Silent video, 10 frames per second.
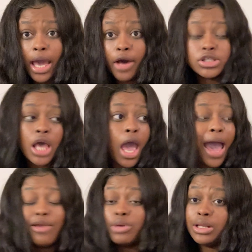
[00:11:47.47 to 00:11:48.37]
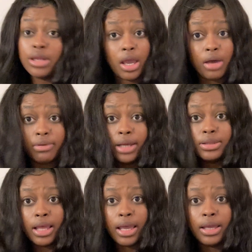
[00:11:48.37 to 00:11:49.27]
house. I don't get down
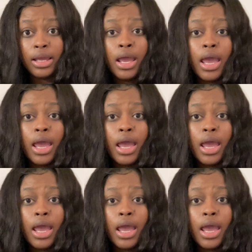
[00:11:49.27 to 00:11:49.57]
like that.